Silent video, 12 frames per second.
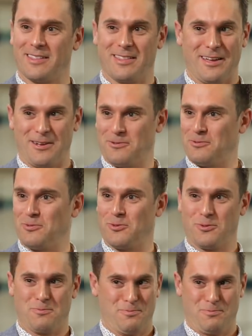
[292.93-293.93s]
They
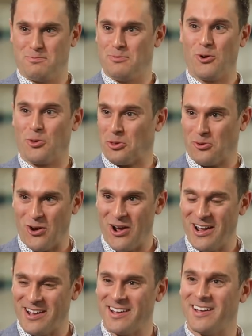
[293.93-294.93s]
were both
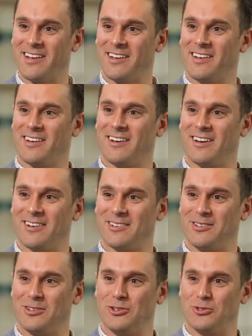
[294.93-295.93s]
crying. Uh,
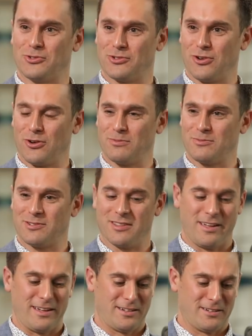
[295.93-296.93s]
you used terms
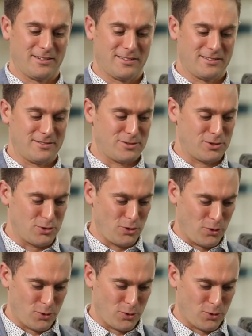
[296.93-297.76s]
like soul